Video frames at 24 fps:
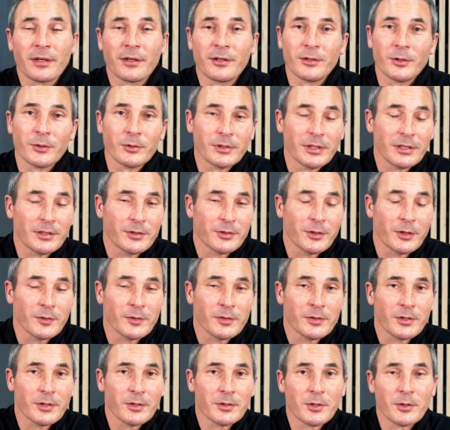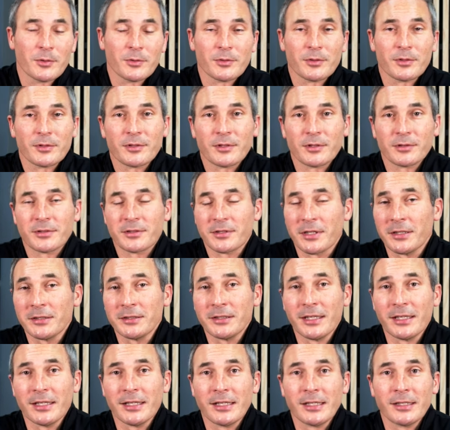you know, did services on
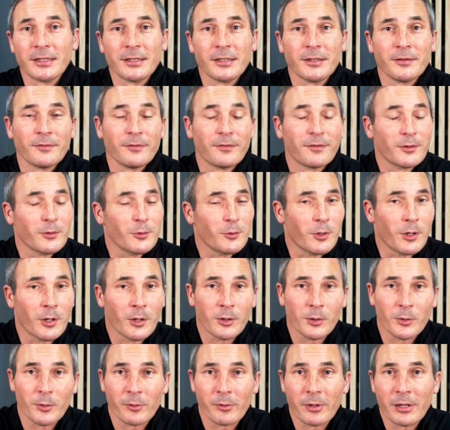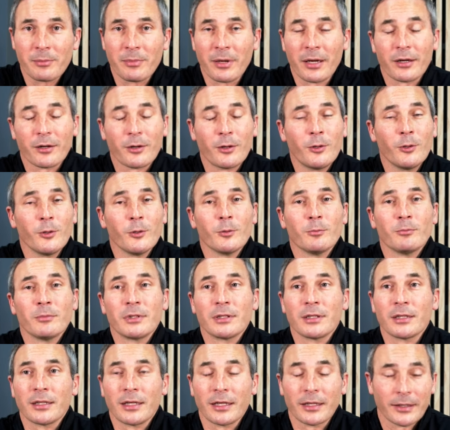Sunday, and then flew all the way back home,
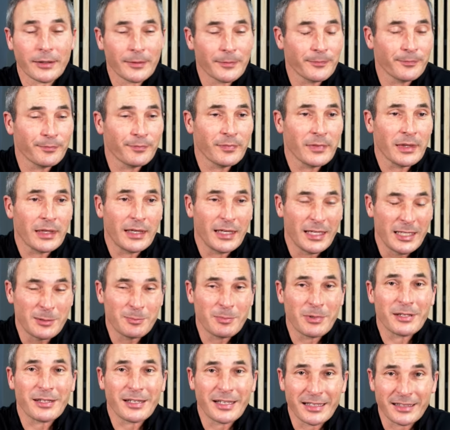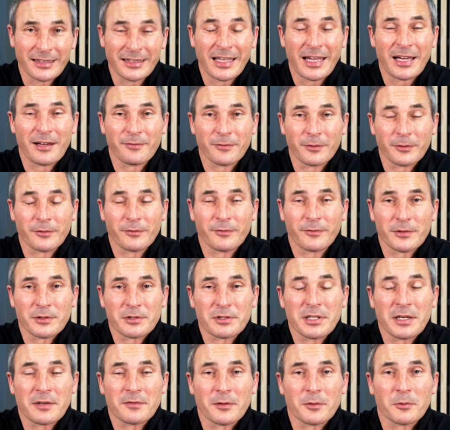and like, it's been like that for
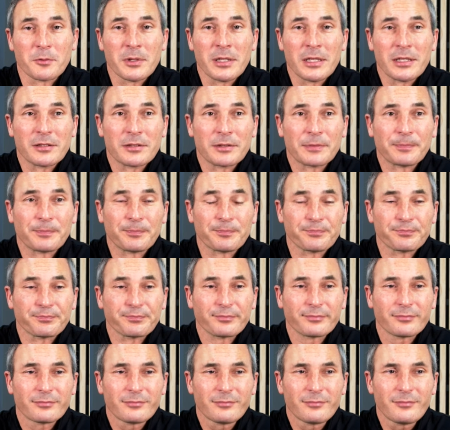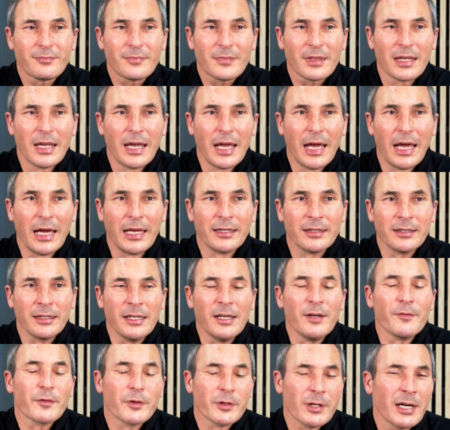several weeks. And
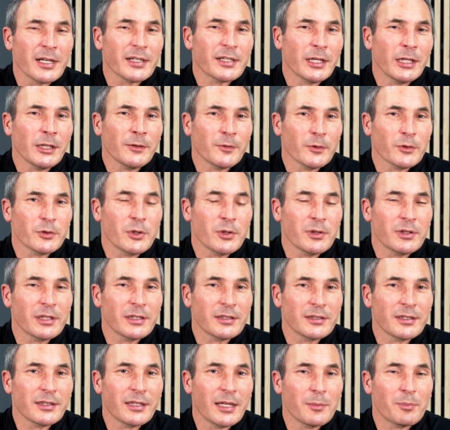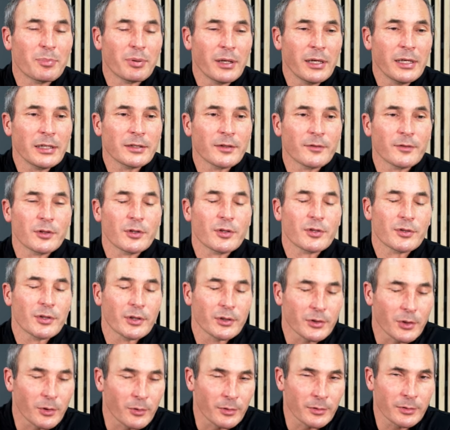if you're not careful, you can get to that place if you just
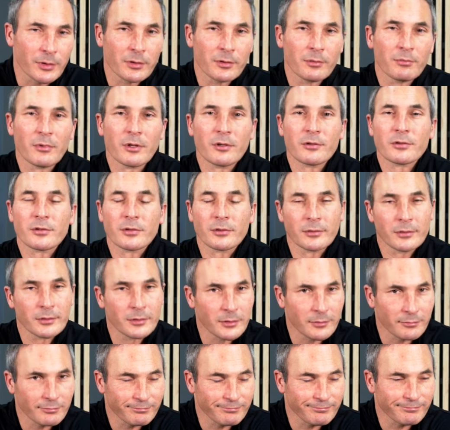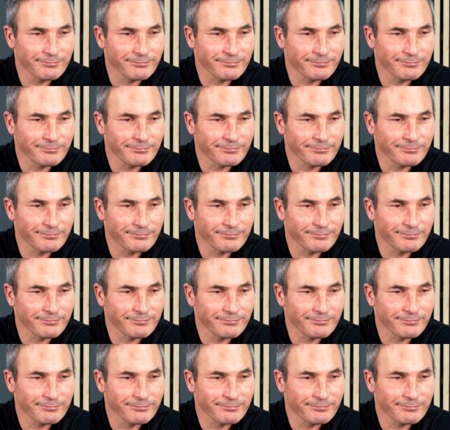start going through the motions.